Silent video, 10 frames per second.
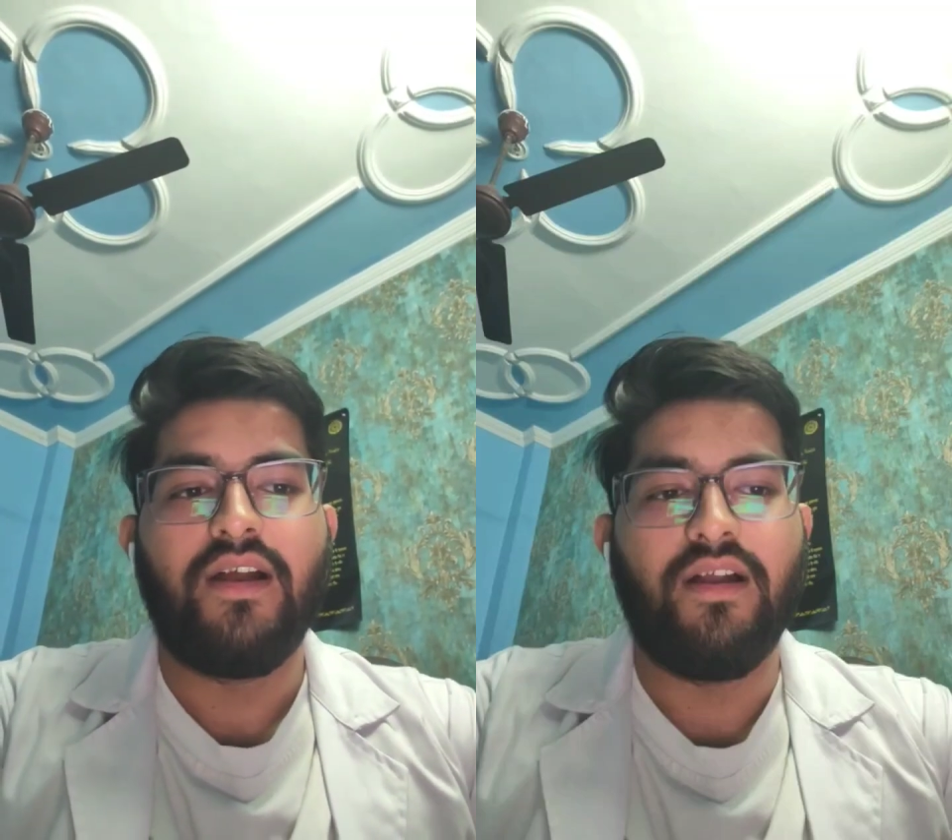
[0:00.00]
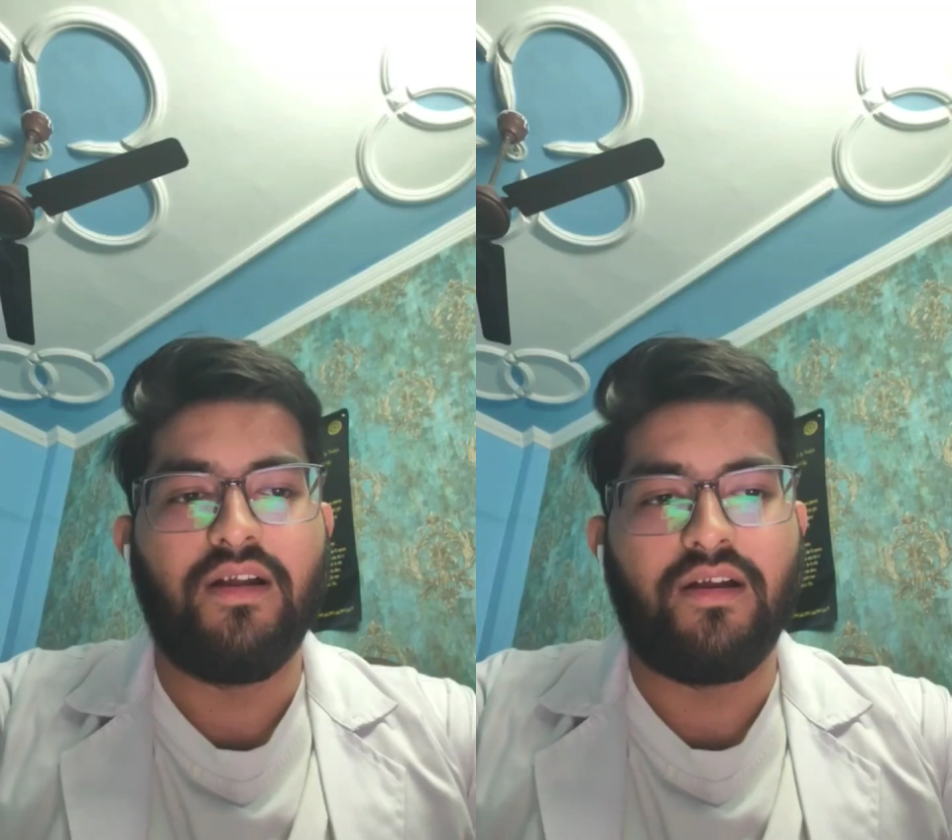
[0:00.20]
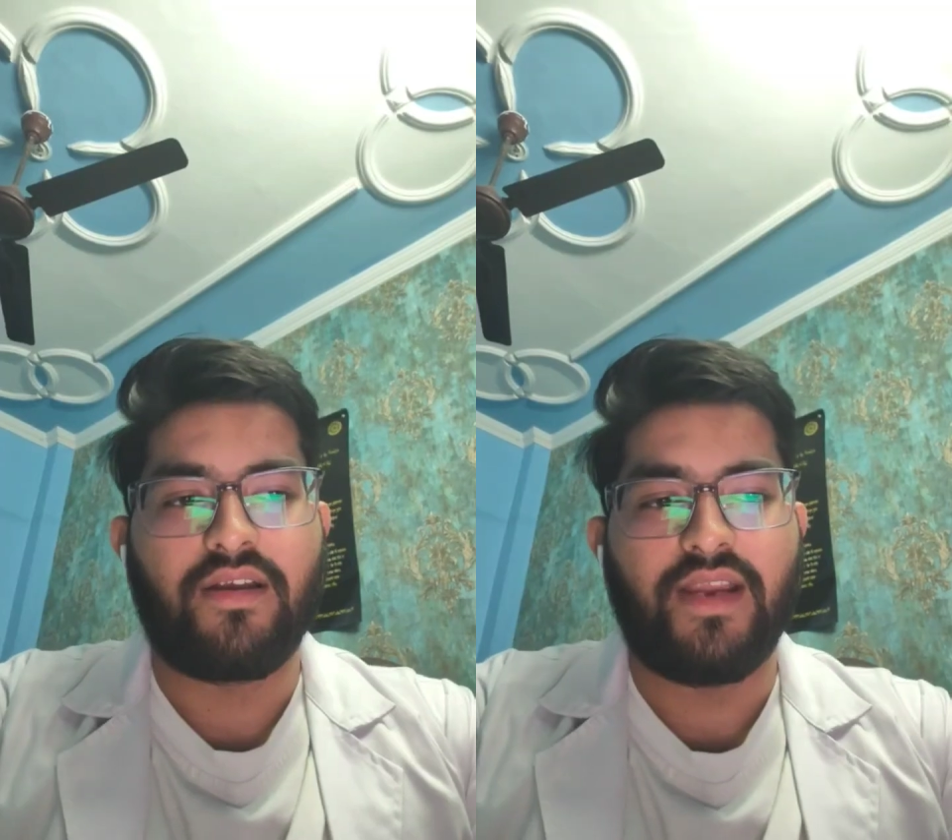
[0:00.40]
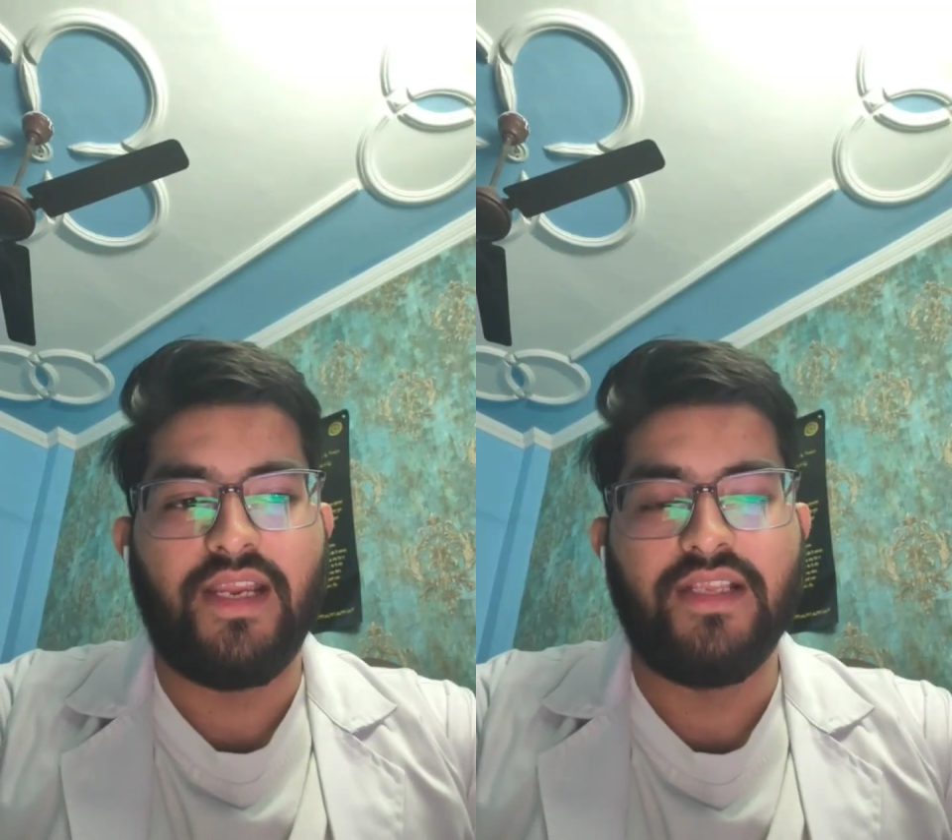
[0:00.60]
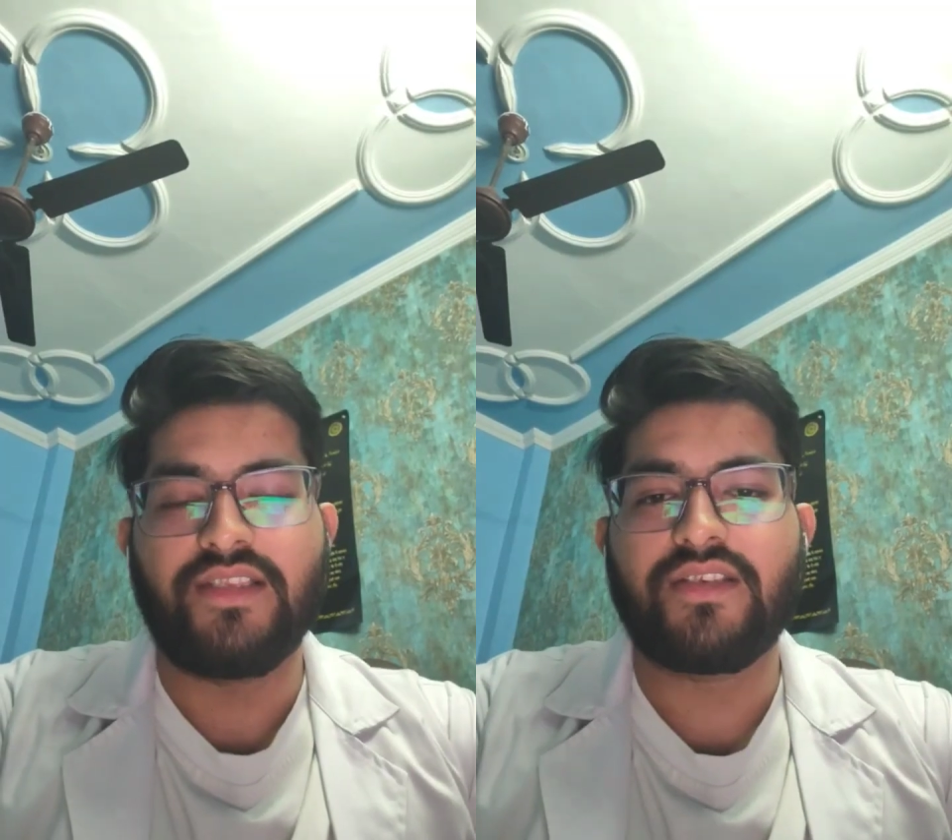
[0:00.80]

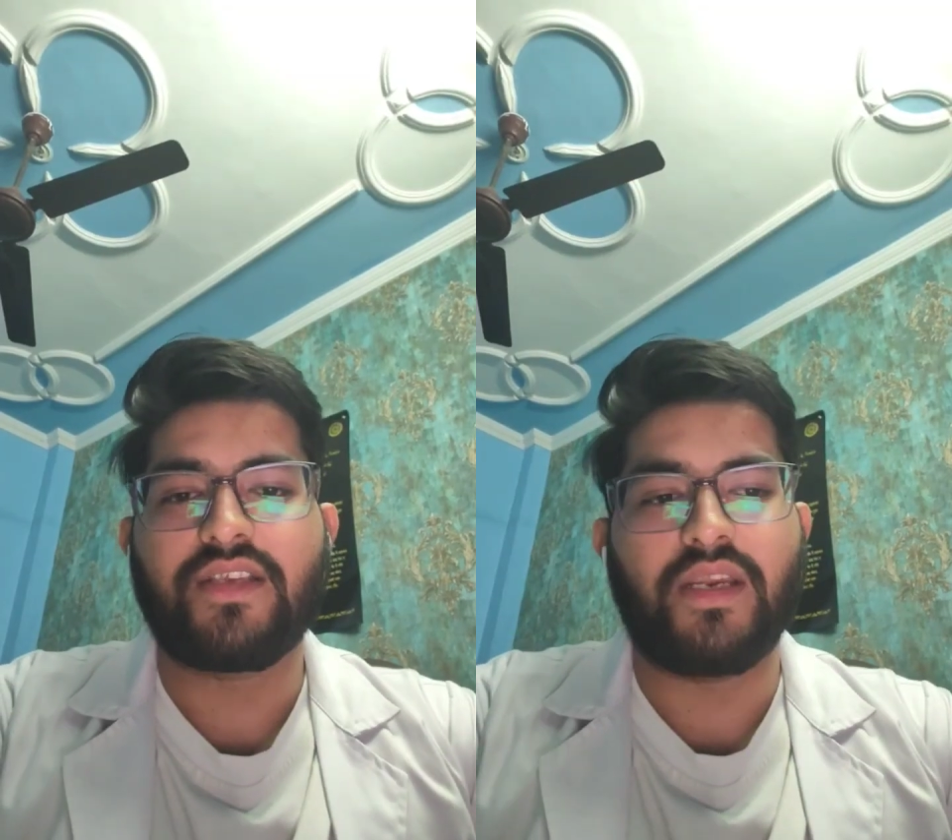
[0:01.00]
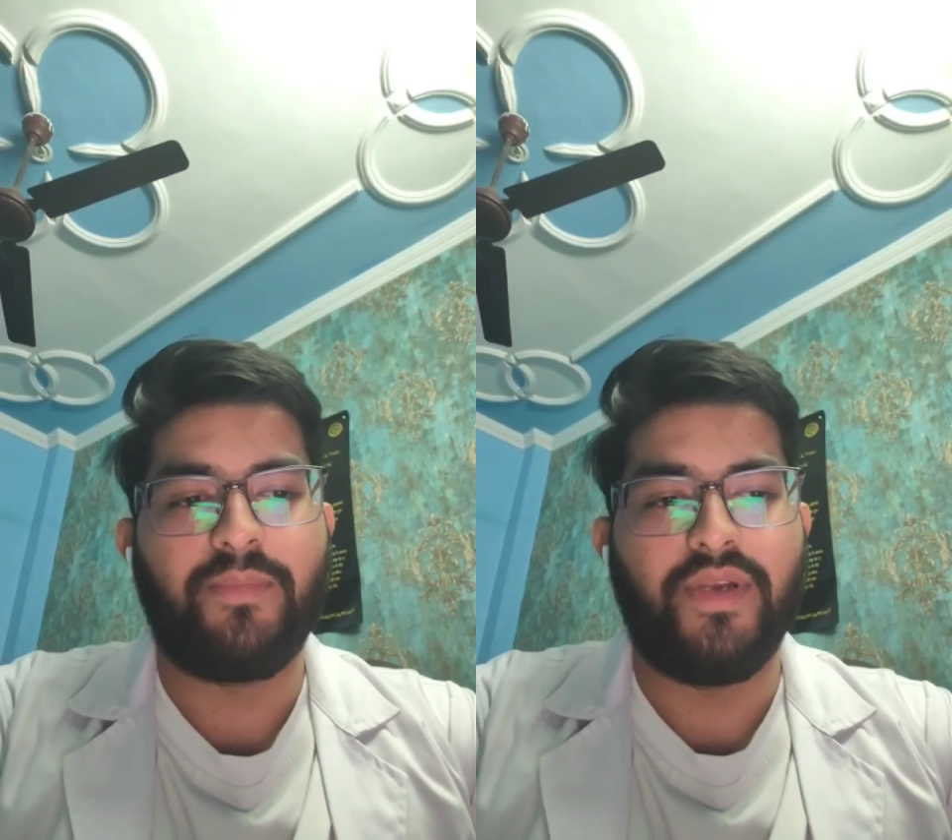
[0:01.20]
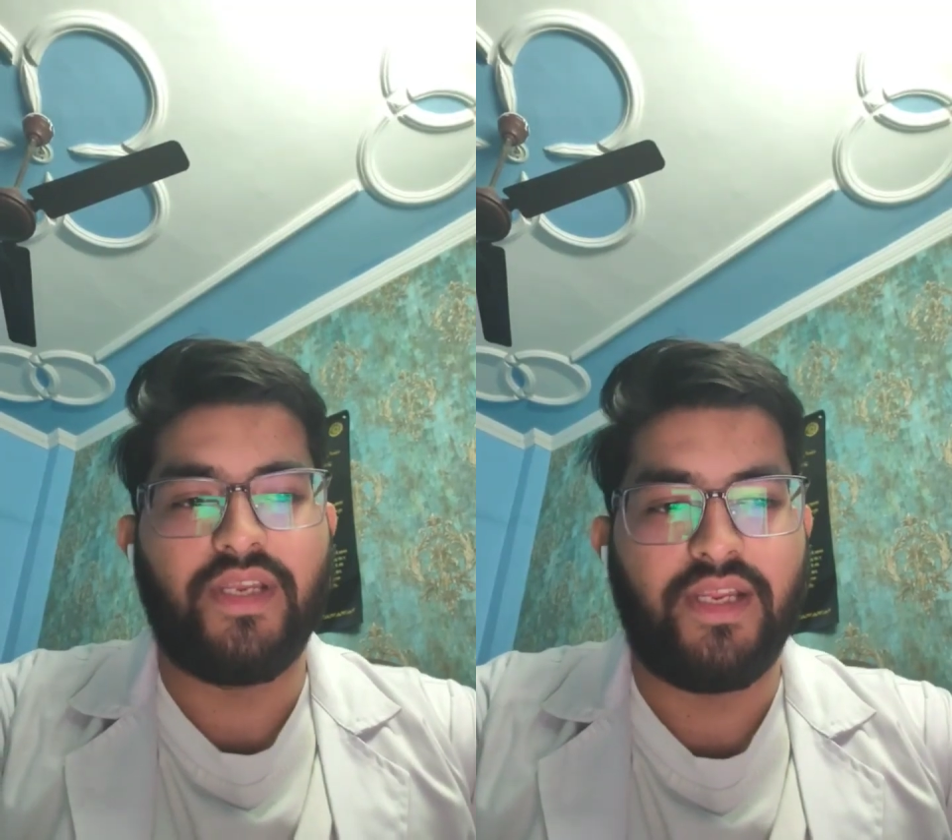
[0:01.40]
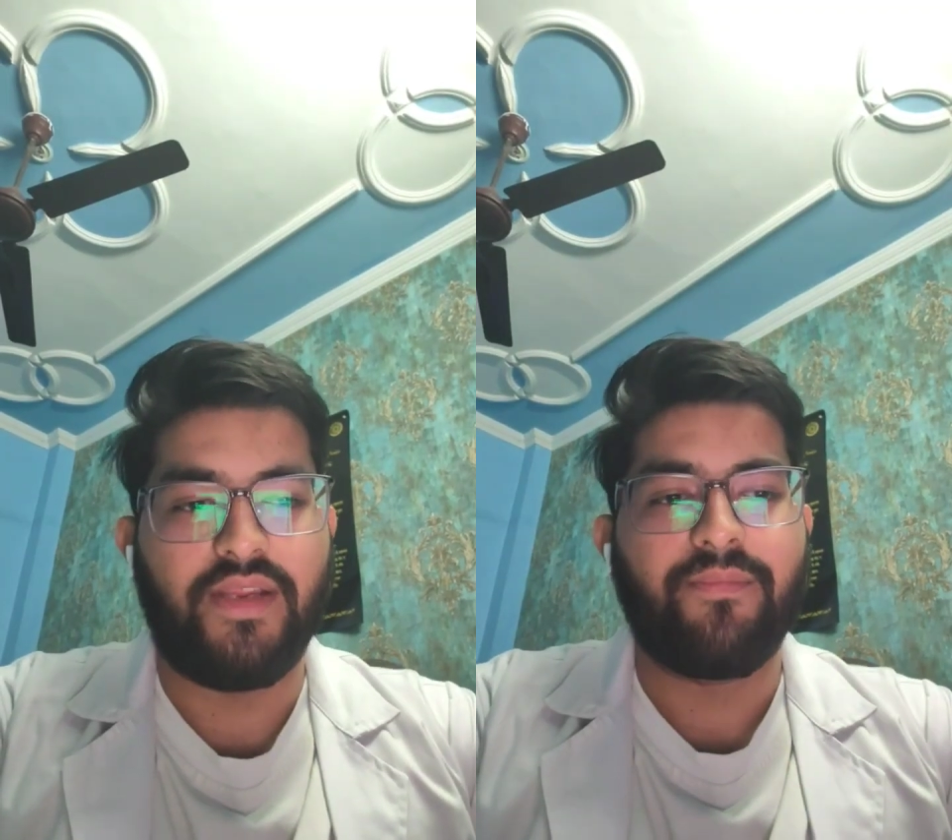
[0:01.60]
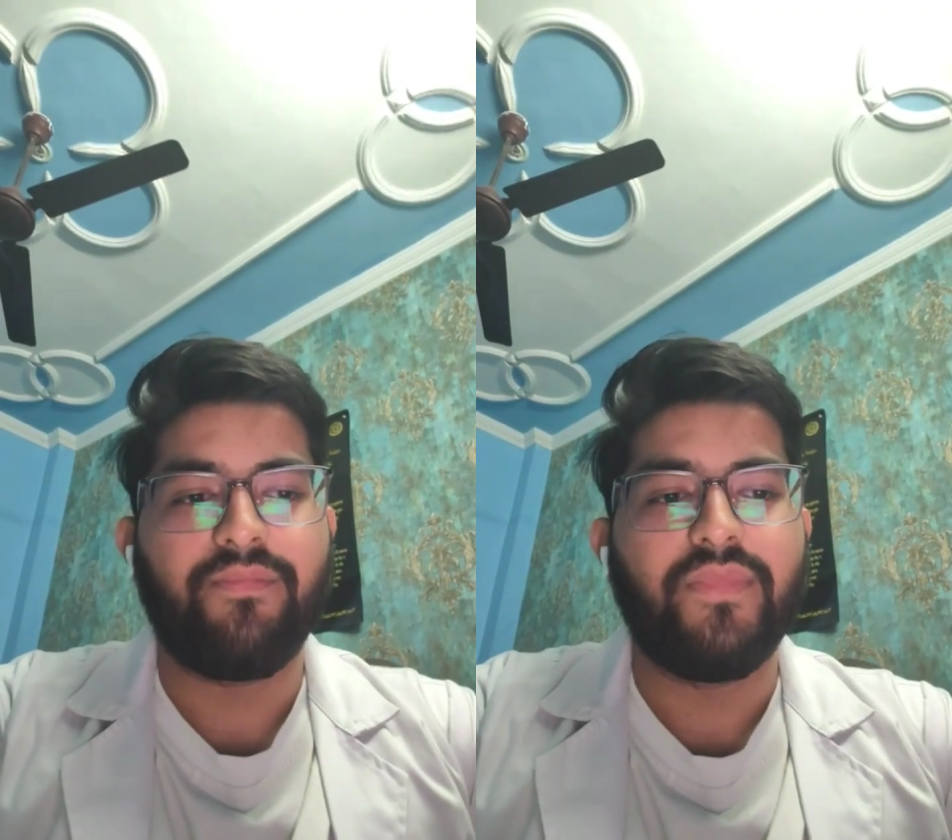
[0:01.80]
rales, crepitae,